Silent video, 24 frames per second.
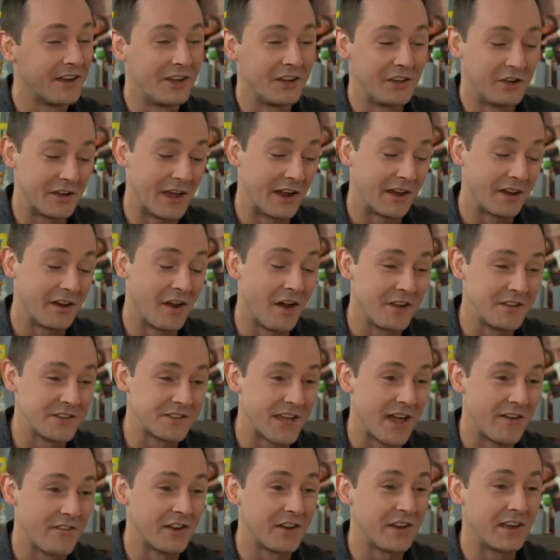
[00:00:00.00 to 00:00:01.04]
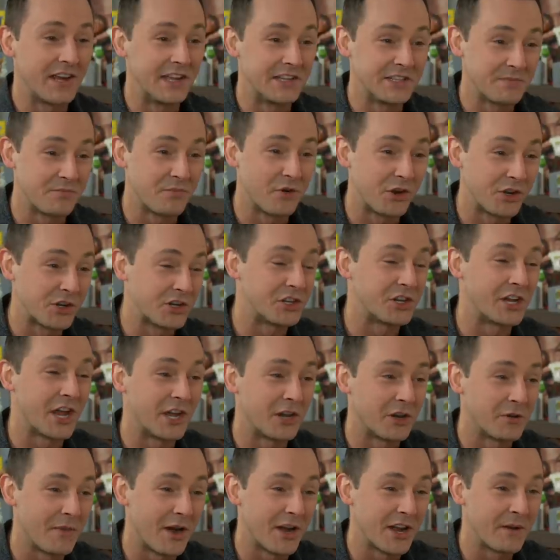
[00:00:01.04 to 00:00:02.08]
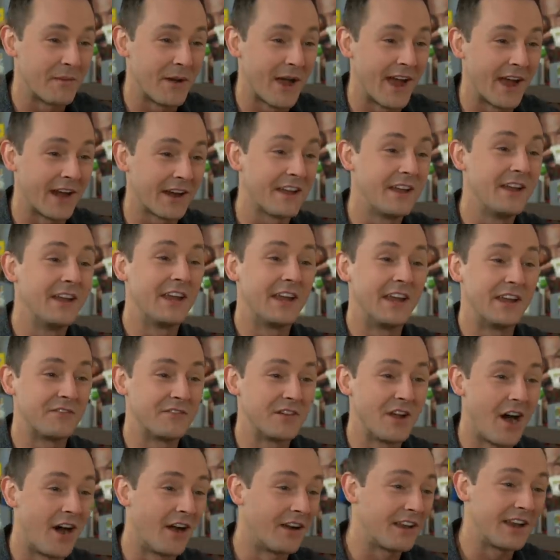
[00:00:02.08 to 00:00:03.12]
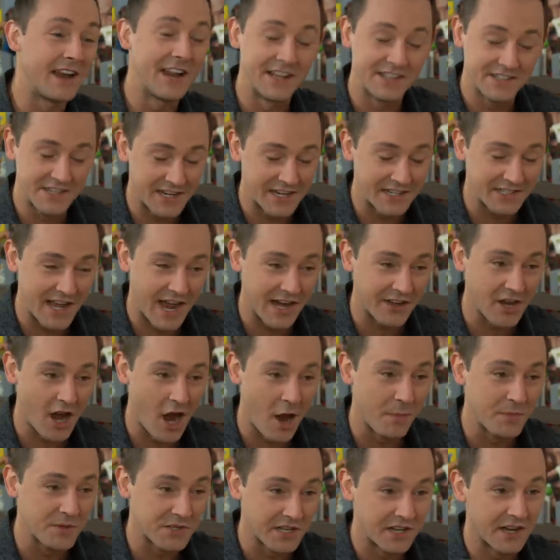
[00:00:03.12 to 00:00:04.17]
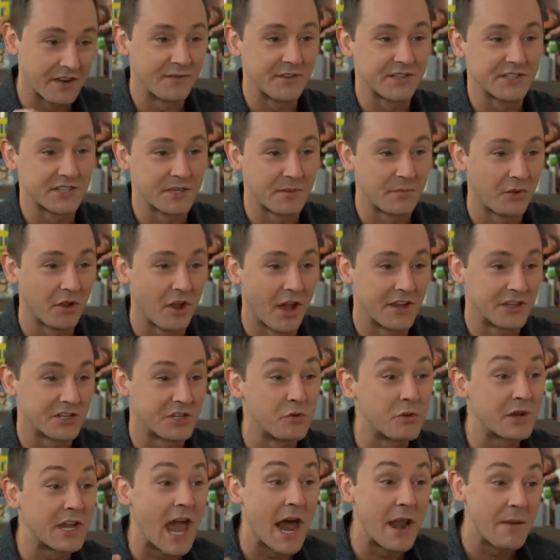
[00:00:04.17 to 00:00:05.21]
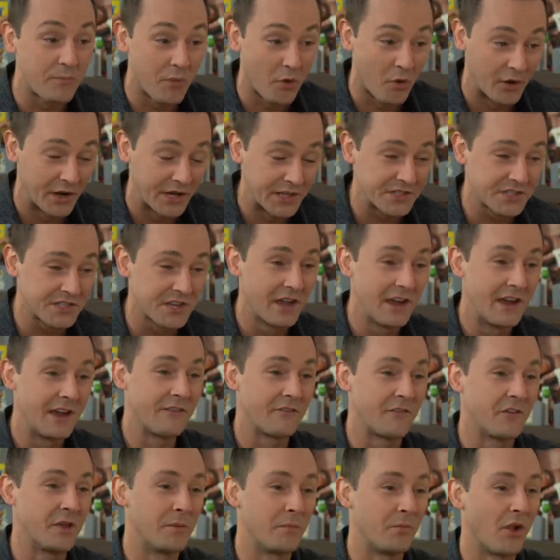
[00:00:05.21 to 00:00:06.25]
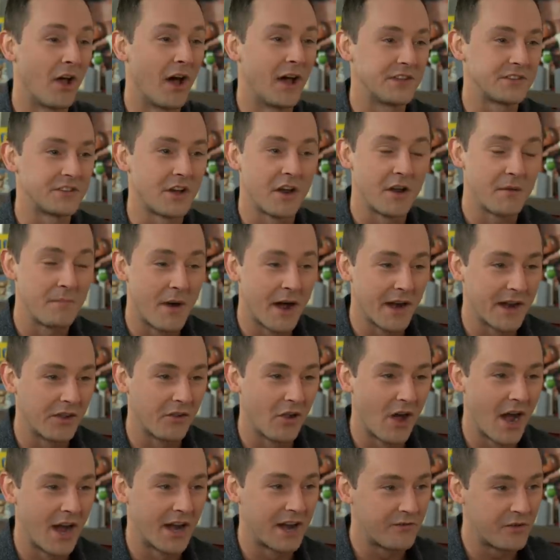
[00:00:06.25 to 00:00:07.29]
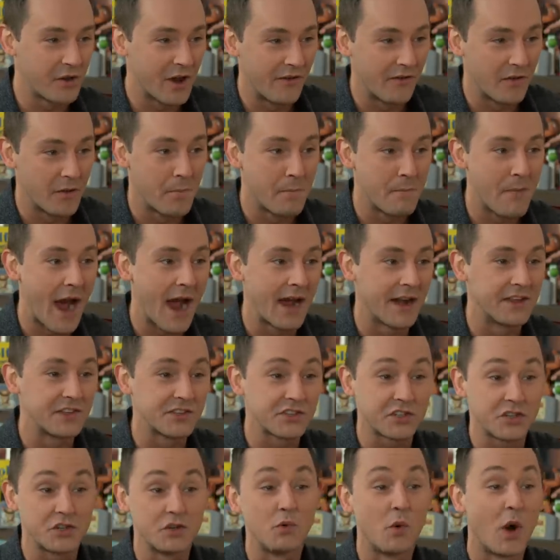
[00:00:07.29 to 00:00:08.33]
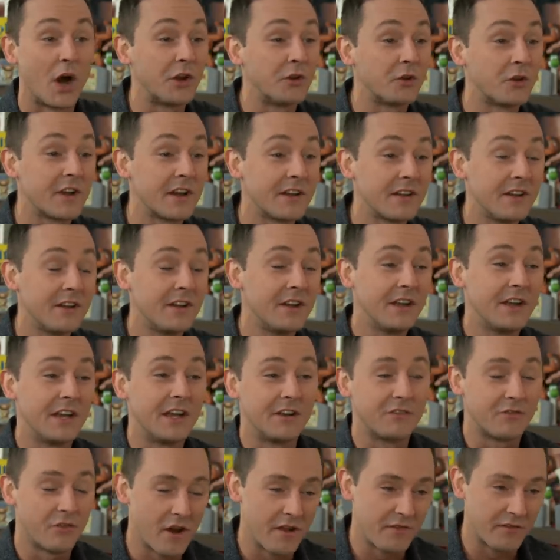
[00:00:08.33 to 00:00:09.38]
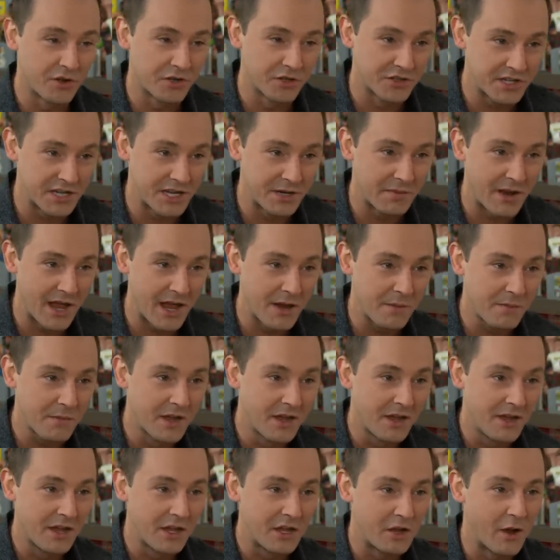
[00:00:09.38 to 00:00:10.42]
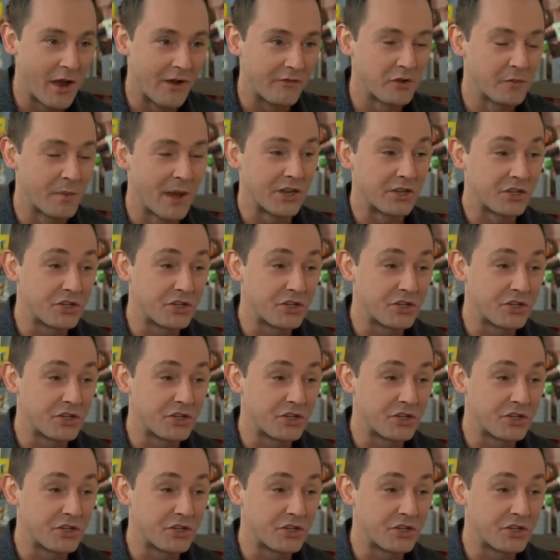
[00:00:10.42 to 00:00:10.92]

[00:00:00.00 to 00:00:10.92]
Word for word: You get it on 7, it's a push, you get your money back. If not, it's the exact opposite. If it's the plus, you get points for the plus. On a money line, if you have a -200 in front of your team name, you have to bet